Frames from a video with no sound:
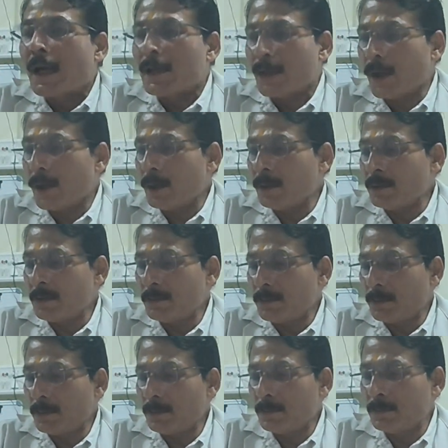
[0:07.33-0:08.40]
Now you
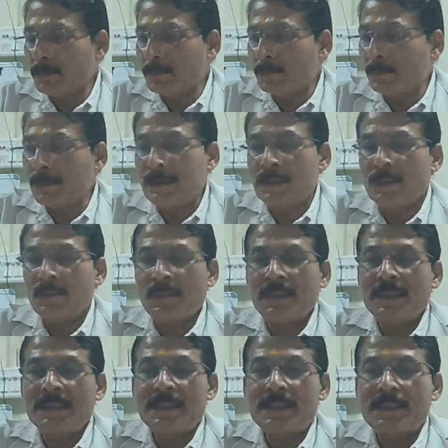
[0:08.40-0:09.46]
know means
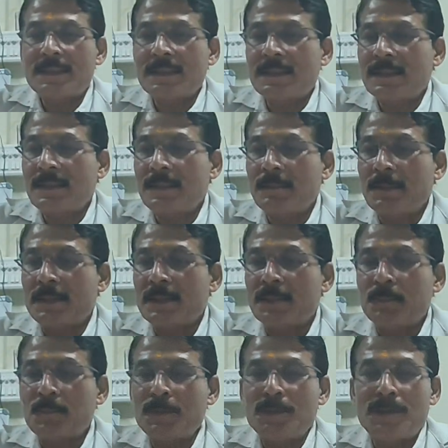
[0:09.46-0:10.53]
what is the
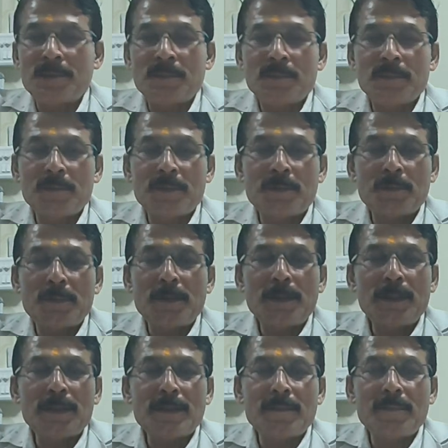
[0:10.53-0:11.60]
basic principle between
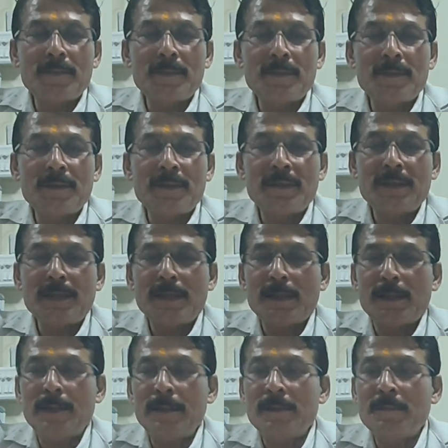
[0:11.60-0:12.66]
intermediary
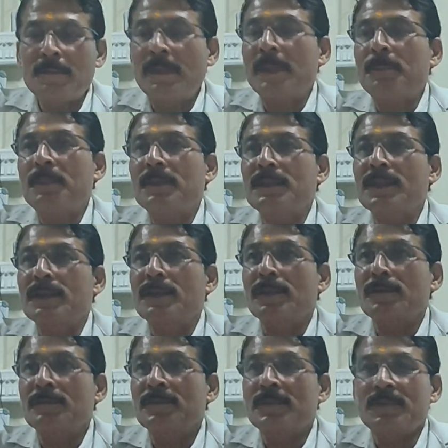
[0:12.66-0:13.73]
and plate fixation?
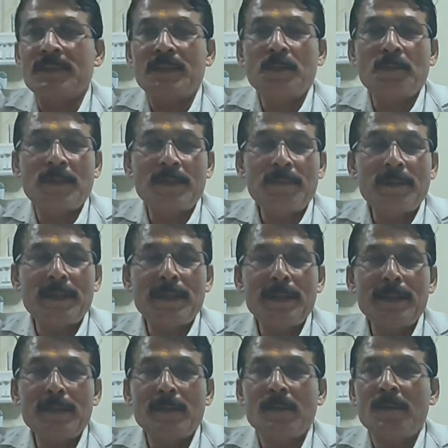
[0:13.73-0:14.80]
It is weight
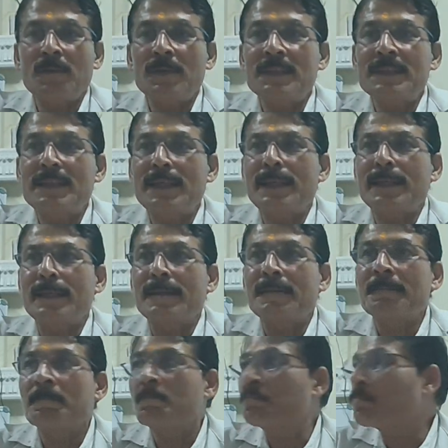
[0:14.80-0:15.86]
bearing or weight sharing?
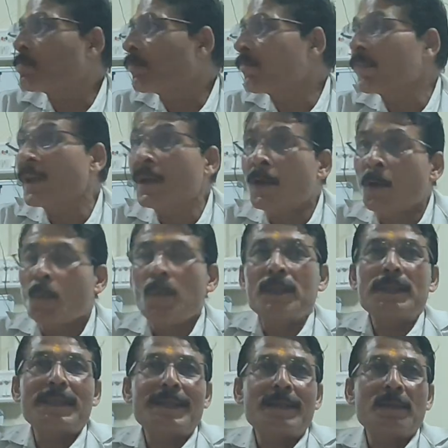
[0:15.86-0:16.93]

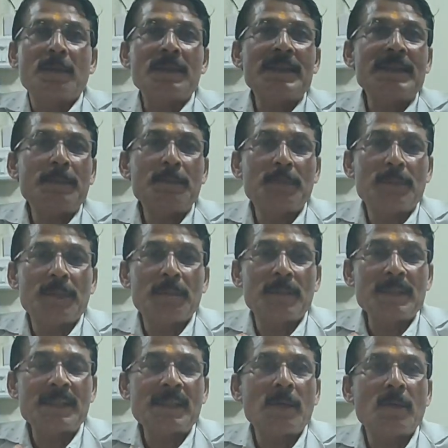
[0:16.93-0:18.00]
Weight sharing. What is the
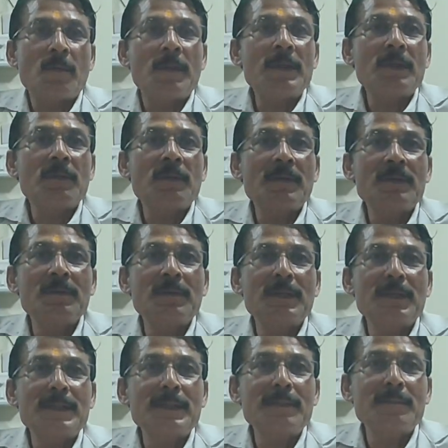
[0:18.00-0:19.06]
best? What do you
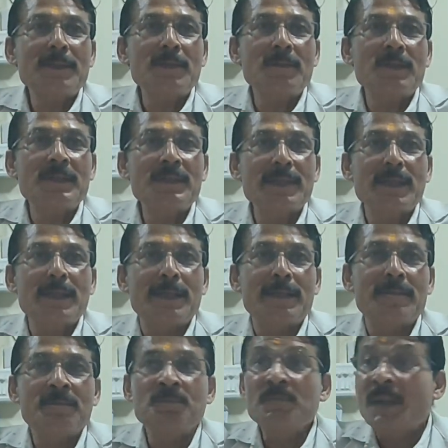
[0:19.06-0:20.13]
understand by weight
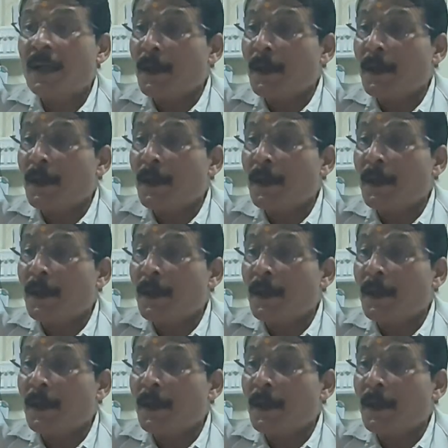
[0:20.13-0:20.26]
sharing?